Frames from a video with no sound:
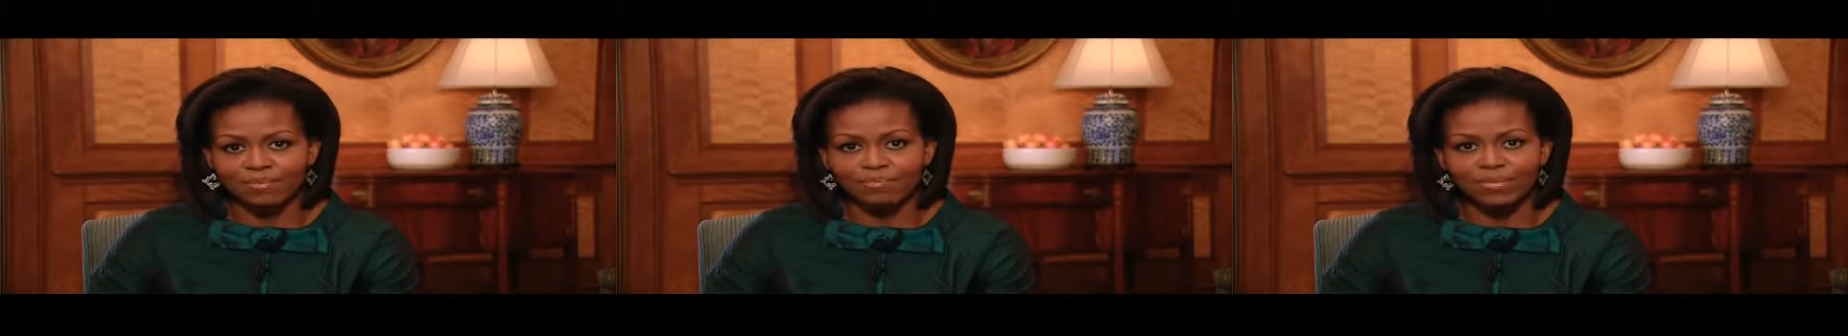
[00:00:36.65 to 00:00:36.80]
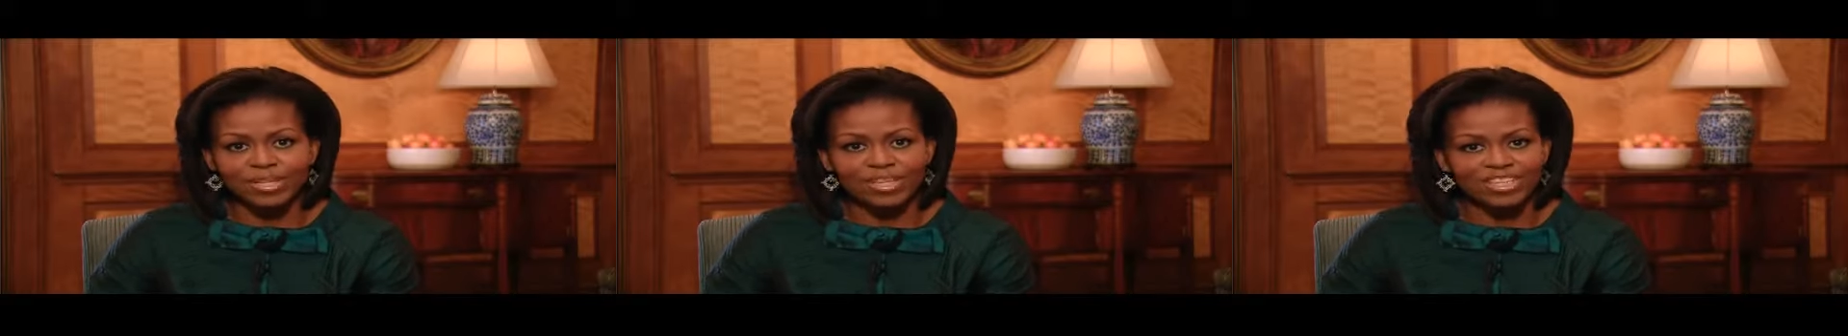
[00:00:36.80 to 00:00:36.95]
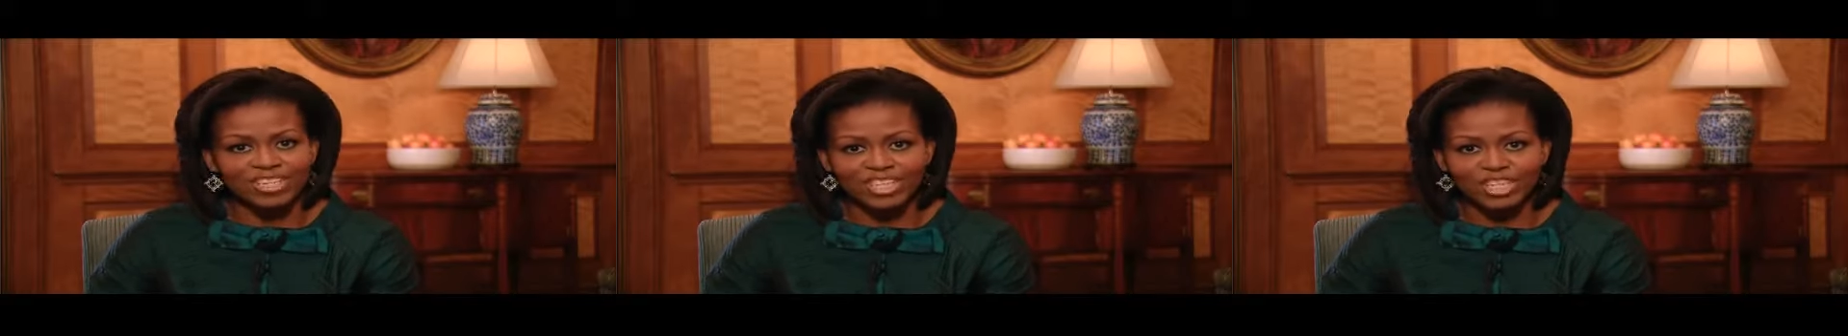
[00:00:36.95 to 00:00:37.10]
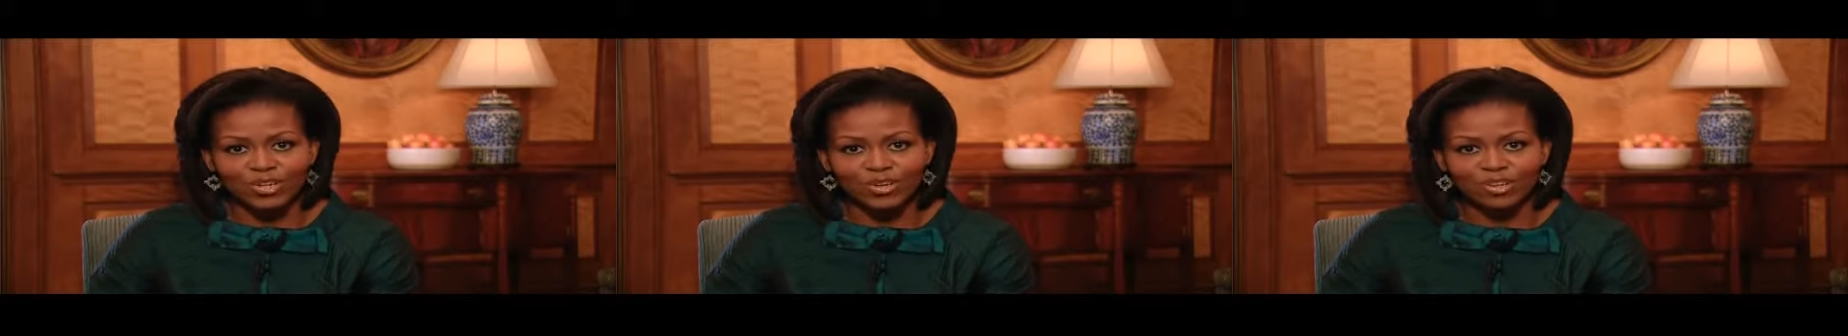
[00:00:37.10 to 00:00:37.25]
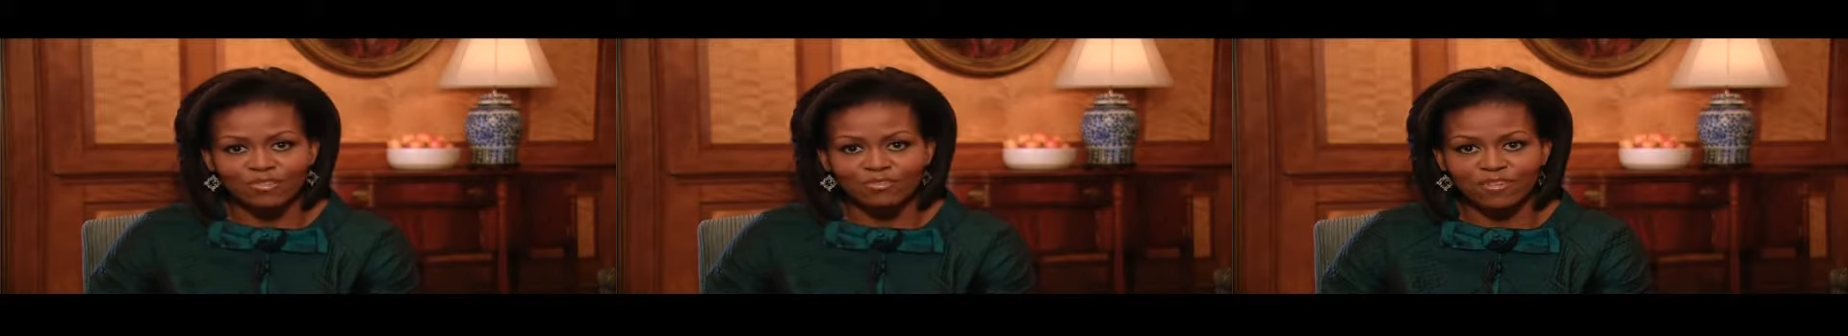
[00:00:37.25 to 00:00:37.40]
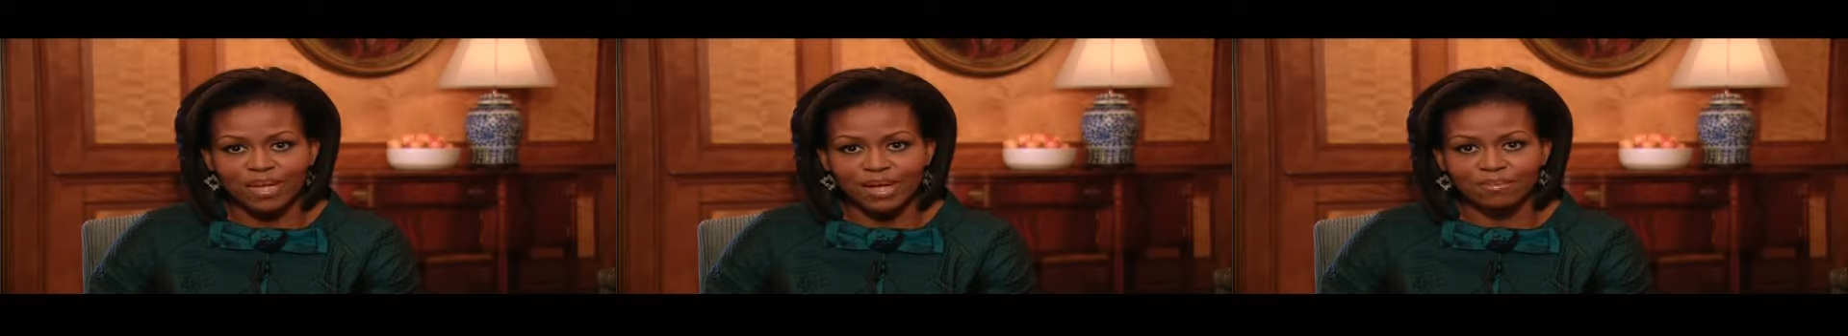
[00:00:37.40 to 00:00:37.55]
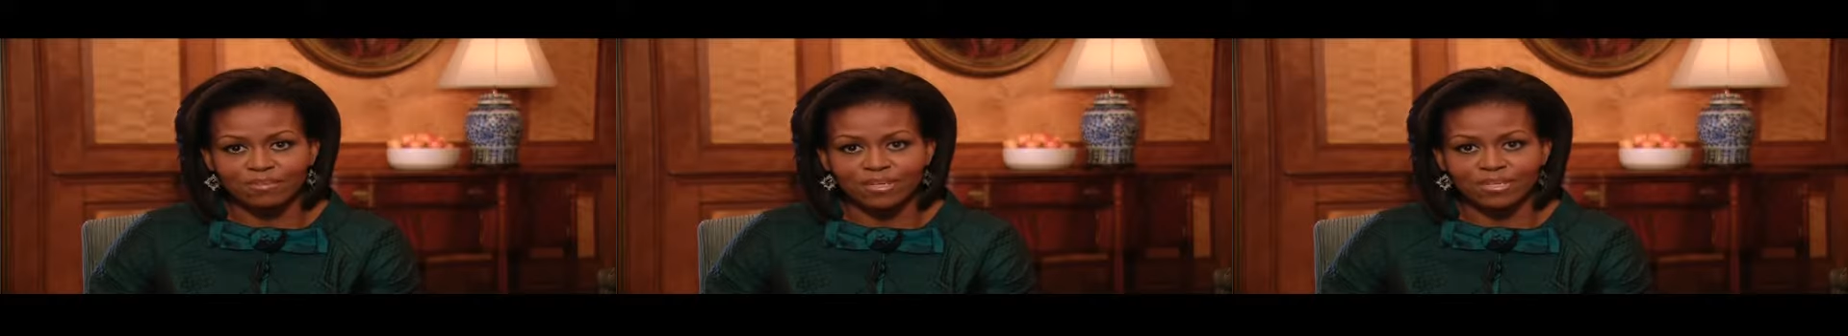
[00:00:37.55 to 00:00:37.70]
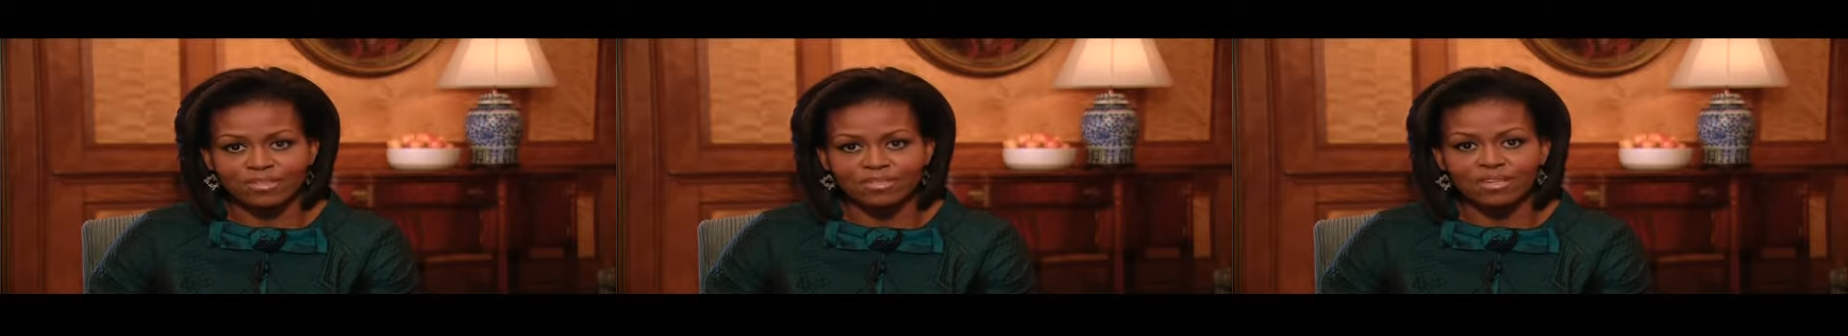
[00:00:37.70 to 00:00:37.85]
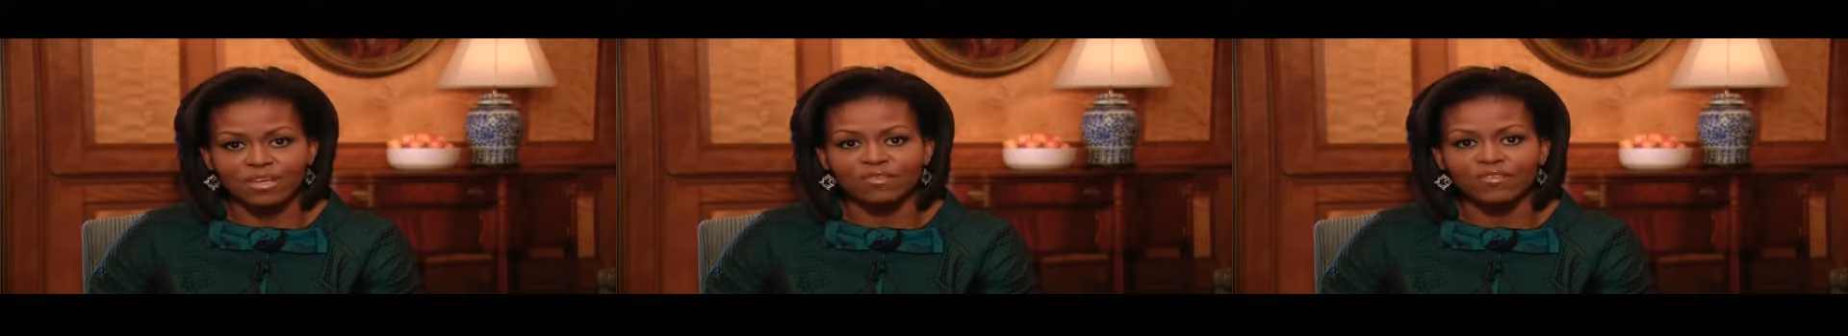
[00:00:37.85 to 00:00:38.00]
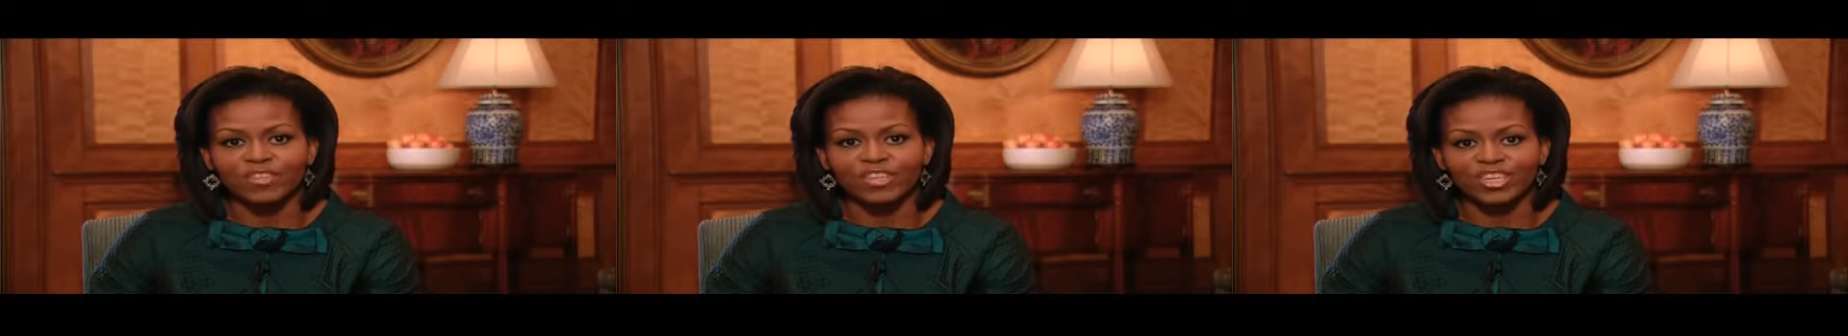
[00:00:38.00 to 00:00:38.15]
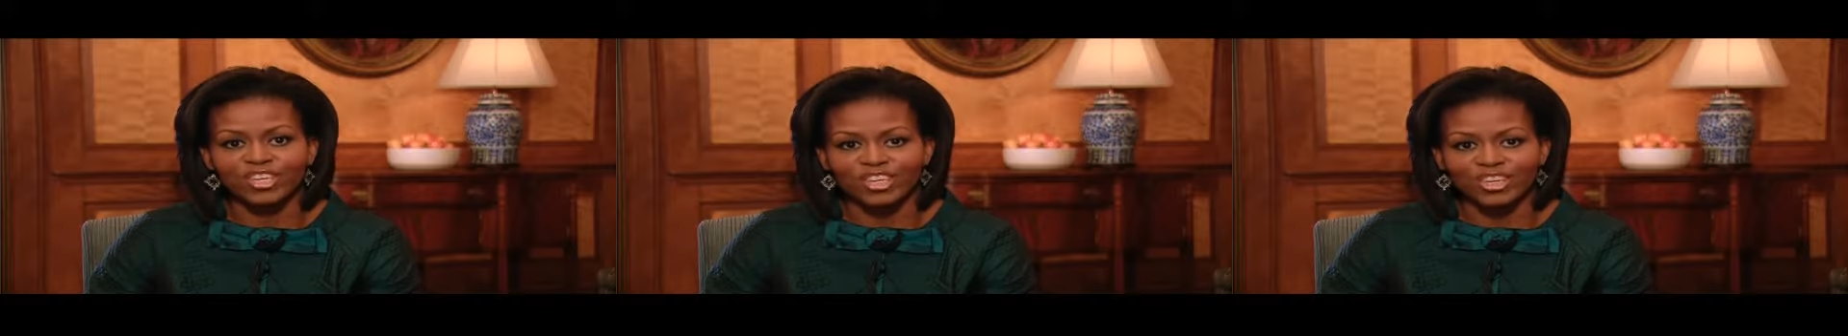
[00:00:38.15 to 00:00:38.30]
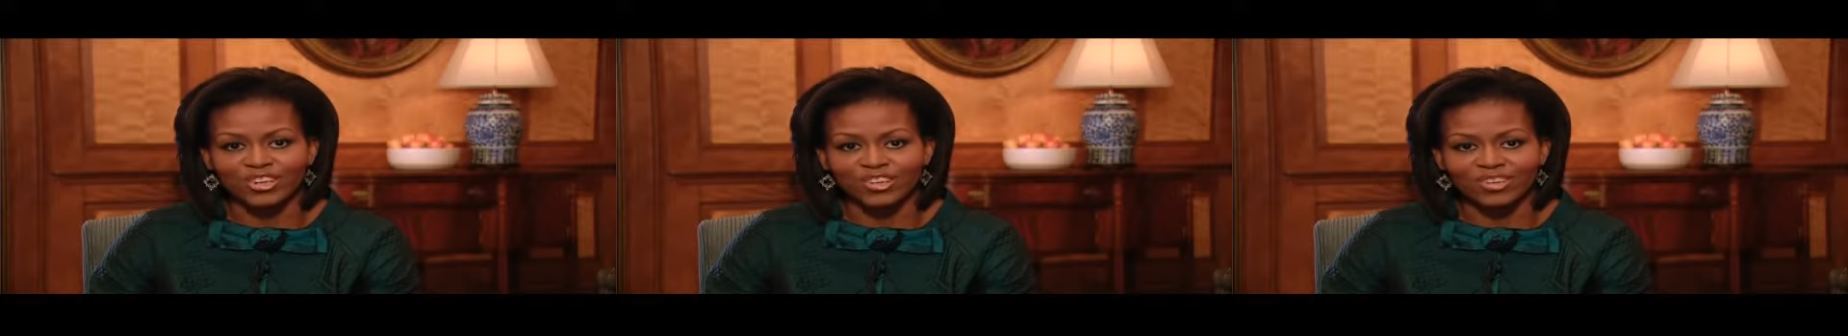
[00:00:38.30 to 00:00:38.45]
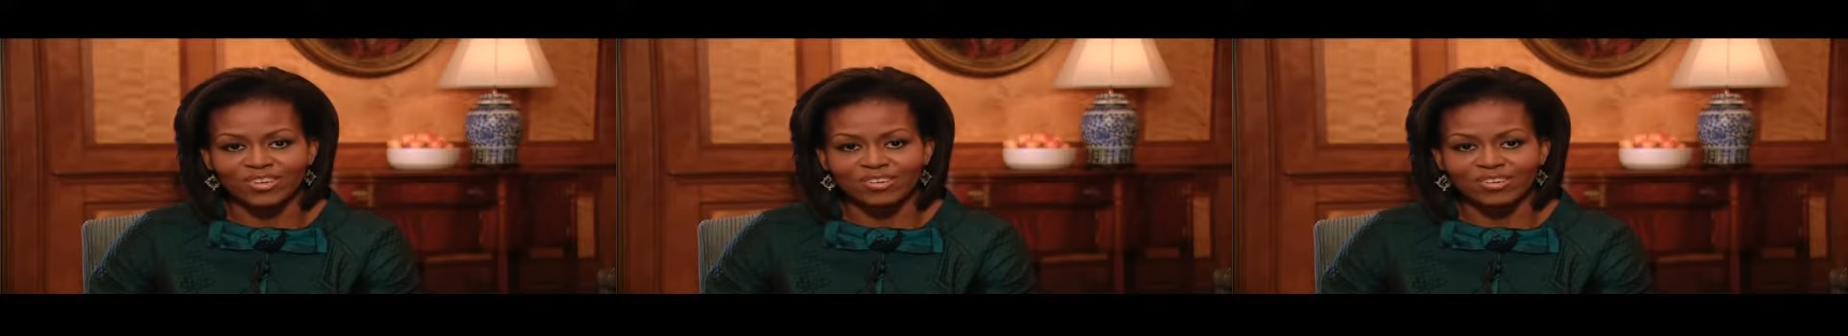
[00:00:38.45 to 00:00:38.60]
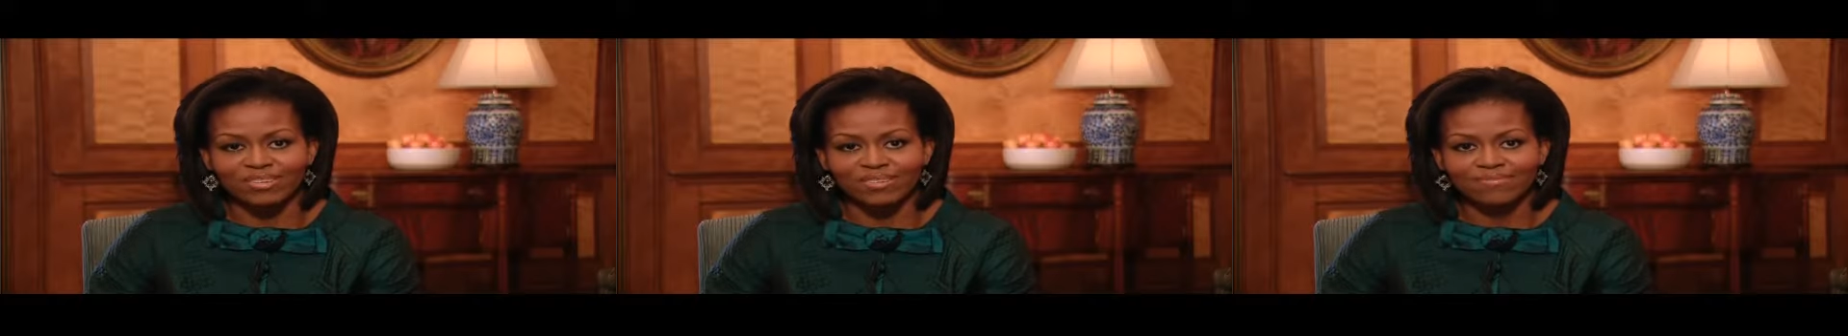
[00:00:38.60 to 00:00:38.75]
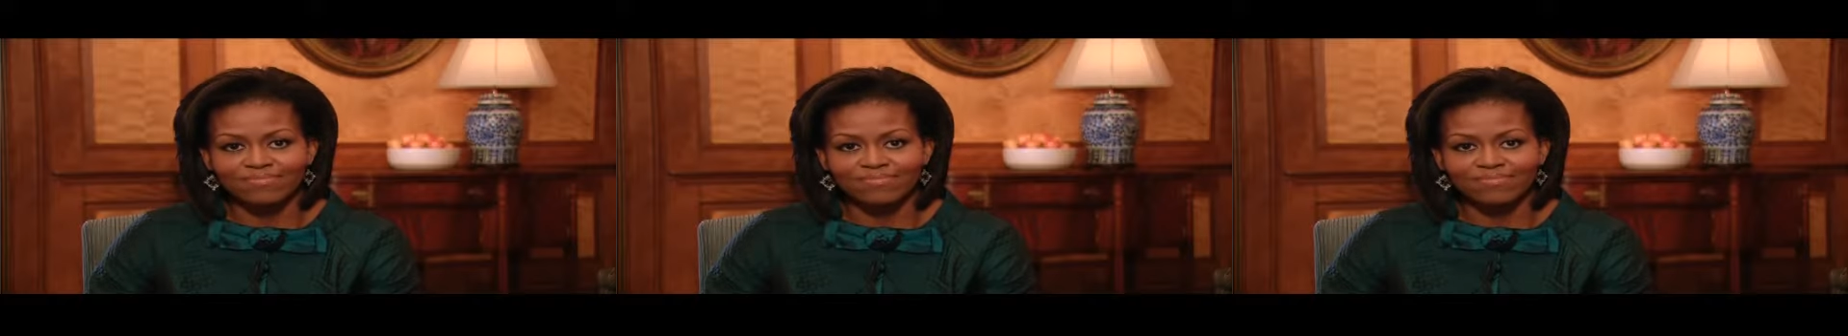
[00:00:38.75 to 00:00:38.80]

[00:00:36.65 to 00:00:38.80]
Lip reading: Military Families of the Year.